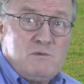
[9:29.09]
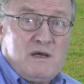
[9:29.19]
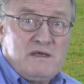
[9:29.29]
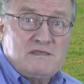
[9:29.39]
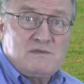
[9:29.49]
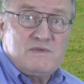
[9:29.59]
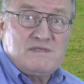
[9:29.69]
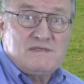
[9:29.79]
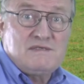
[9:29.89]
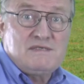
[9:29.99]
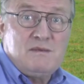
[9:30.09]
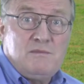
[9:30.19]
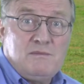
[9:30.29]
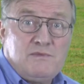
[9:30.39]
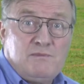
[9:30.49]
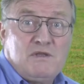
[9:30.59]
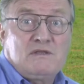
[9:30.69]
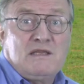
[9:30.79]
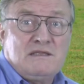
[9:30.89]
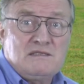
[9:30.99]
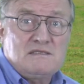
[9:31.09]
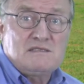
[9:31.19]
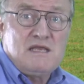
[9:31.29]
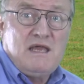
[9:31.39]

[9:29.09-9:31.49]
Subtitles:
wines with simple tannins.